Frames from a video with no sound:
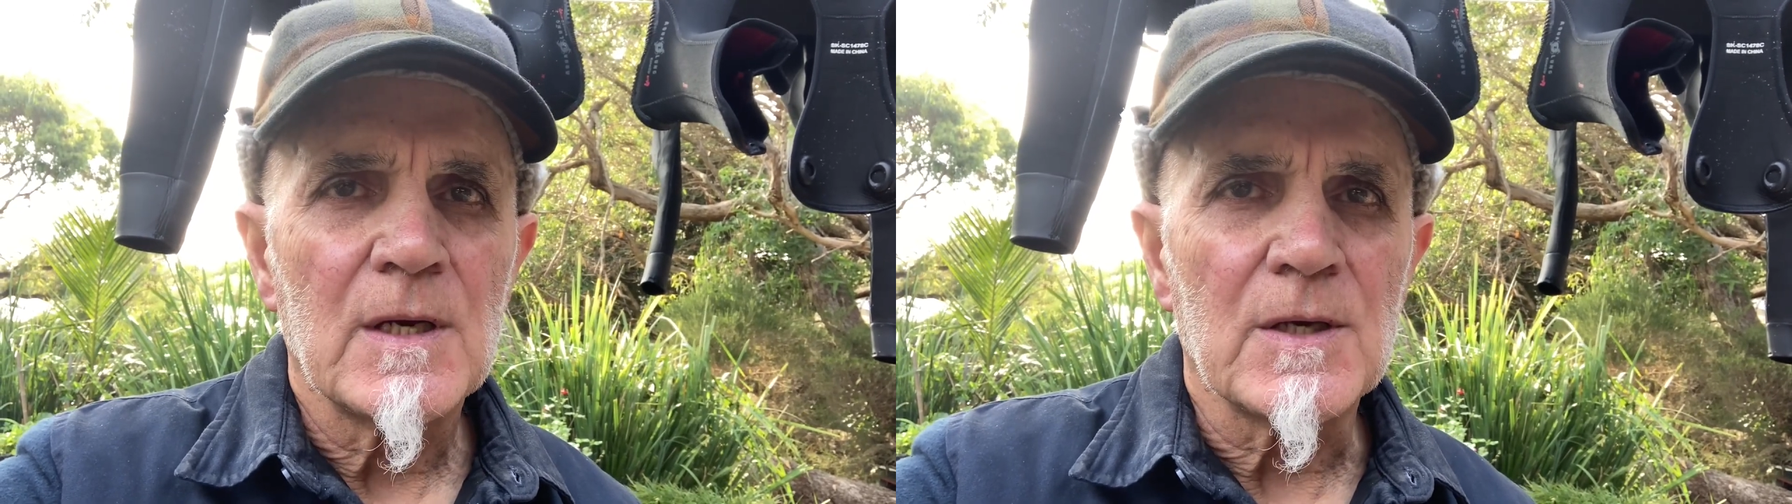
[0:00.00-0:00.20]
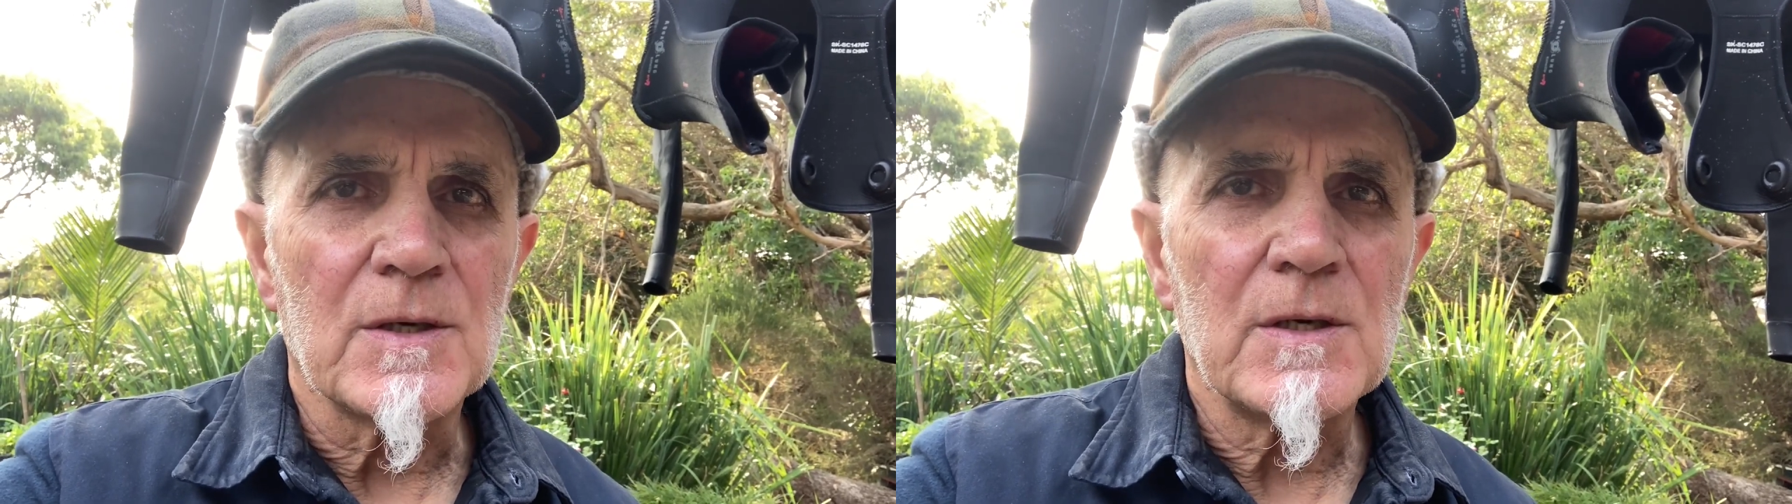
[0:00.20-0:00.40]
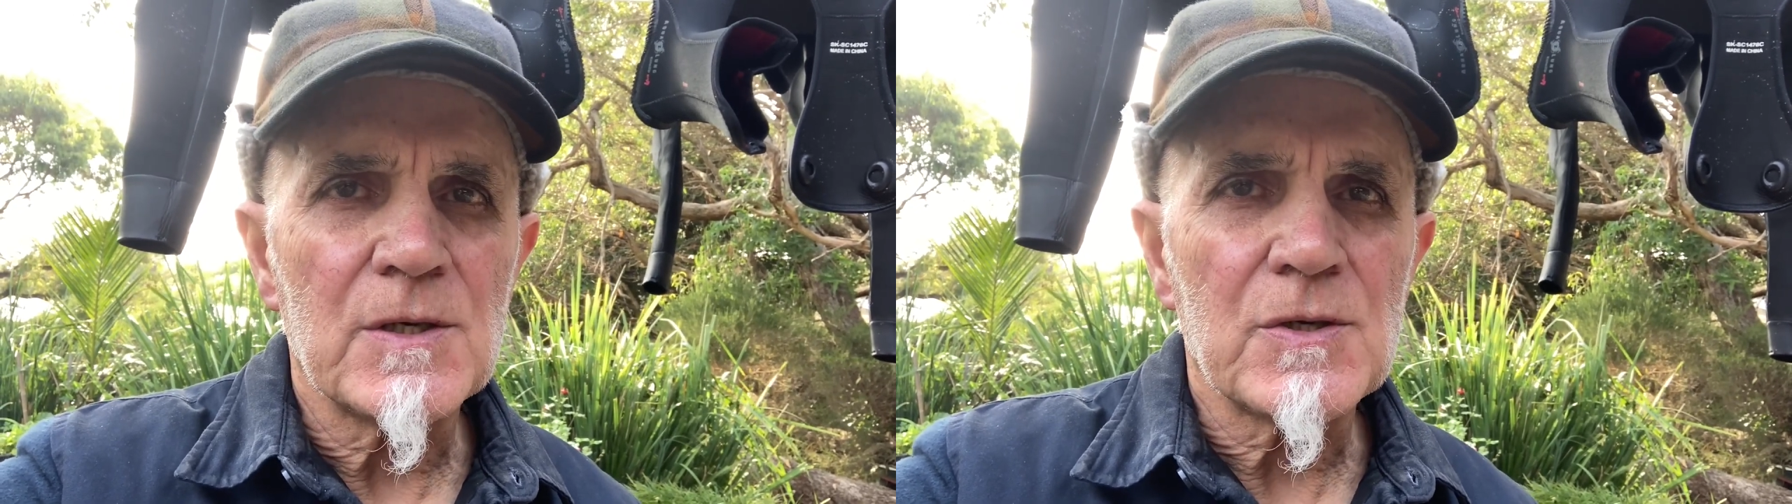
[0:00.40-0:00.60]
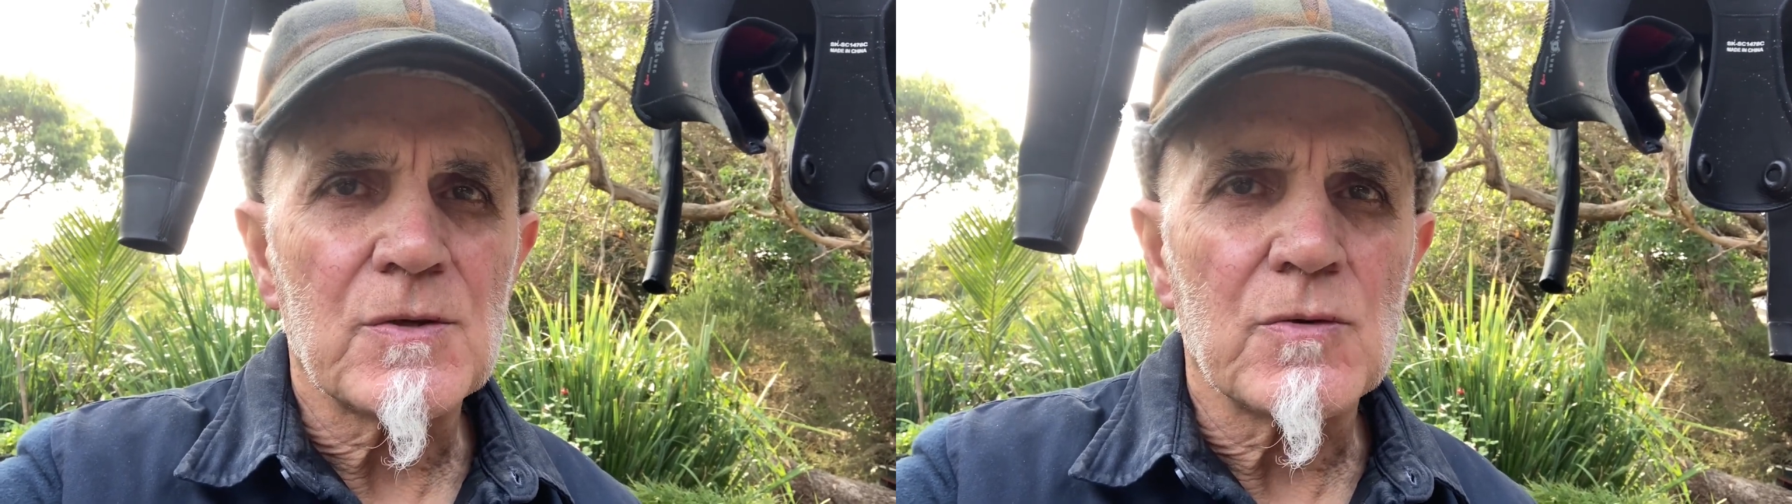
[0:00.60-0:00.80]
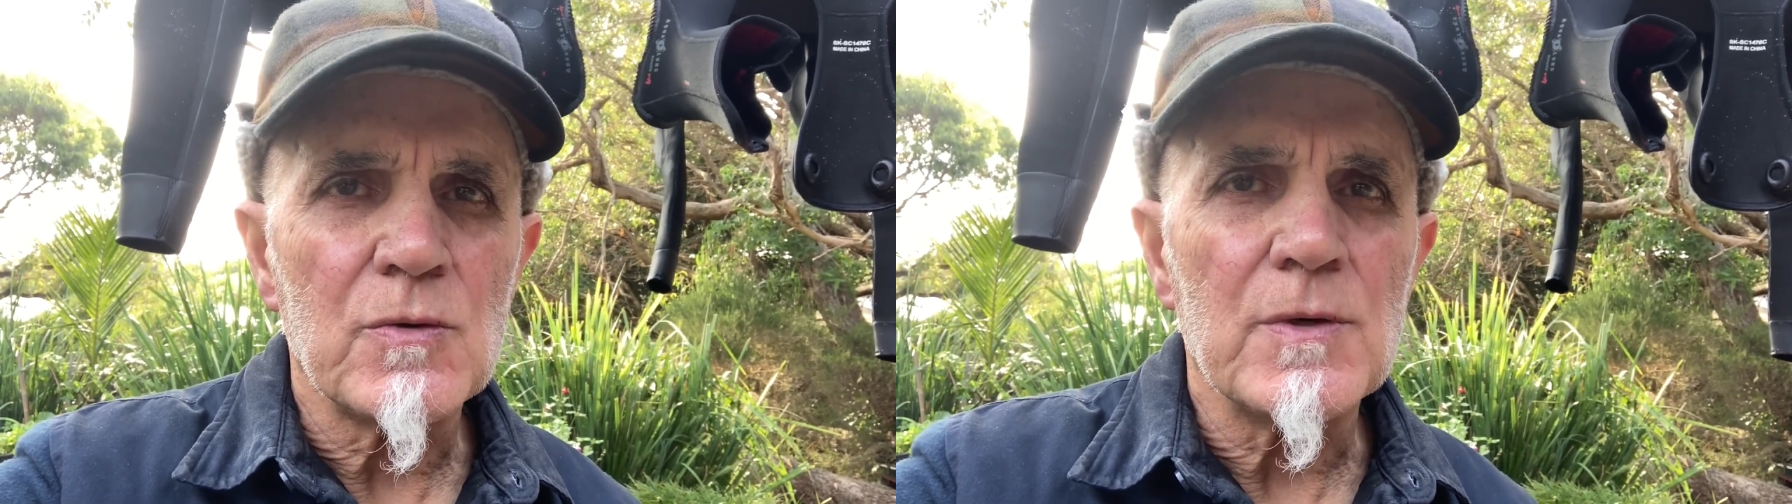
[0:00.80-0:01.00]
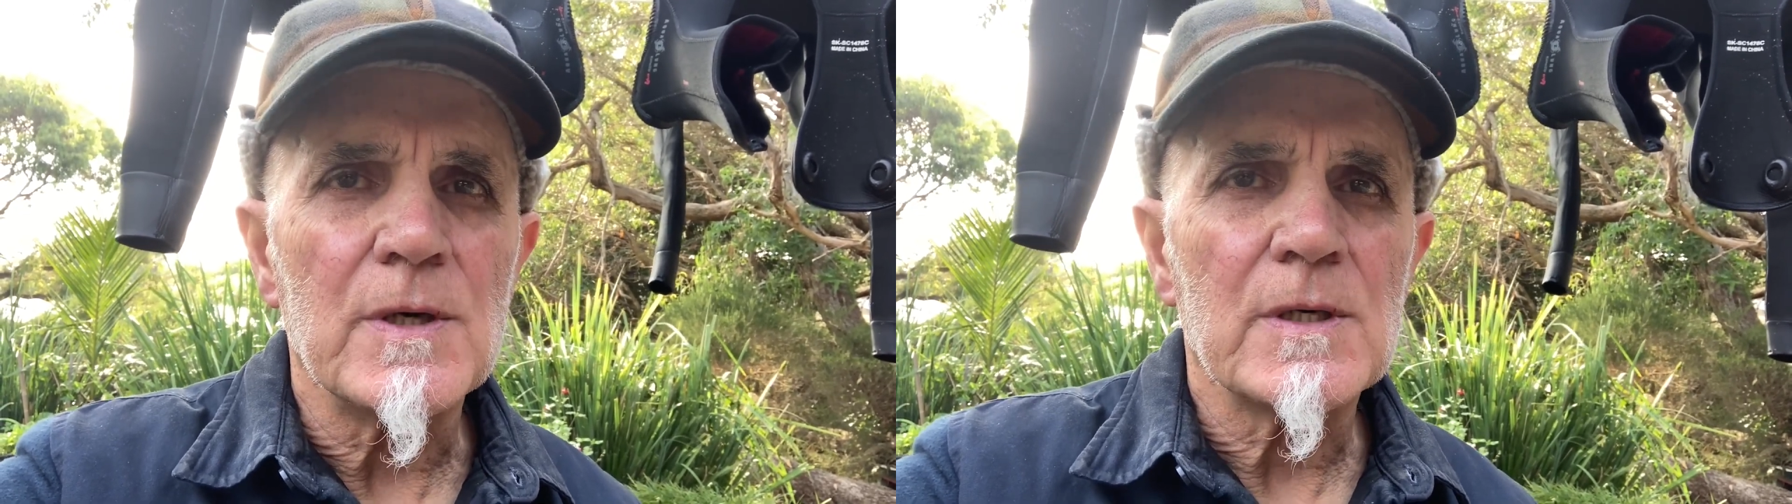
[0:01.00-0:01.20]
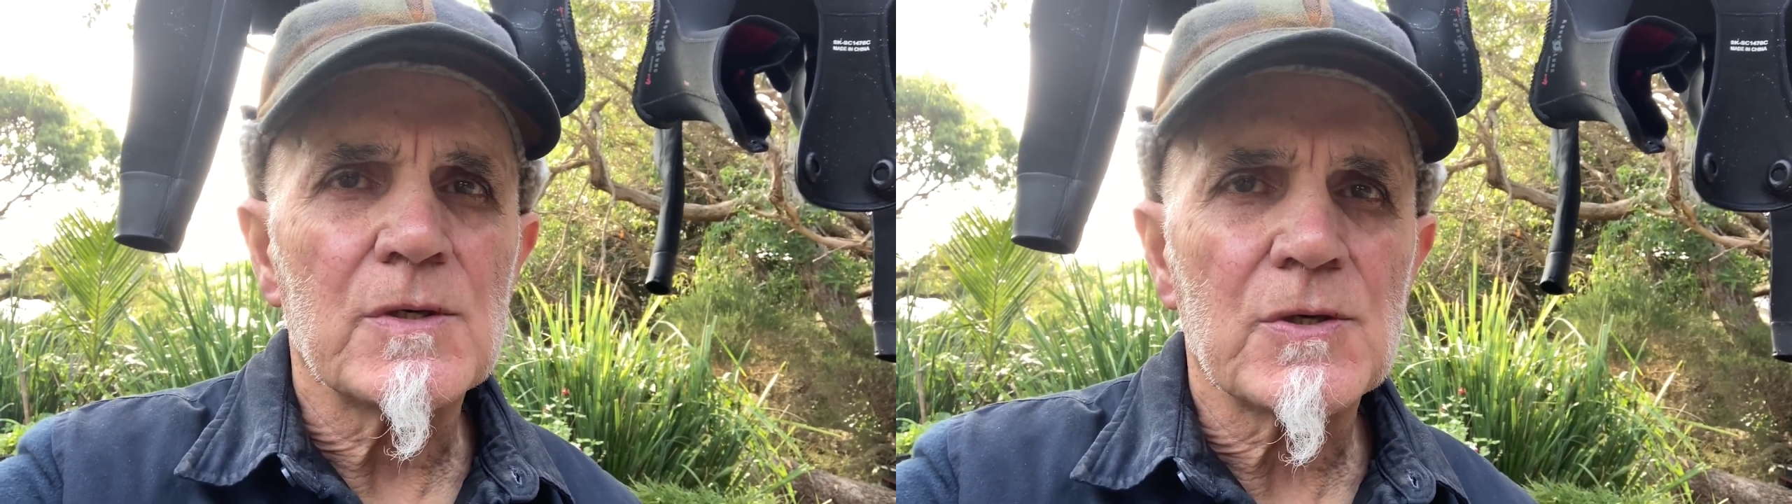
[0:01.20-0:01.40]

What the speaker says: A nice, good,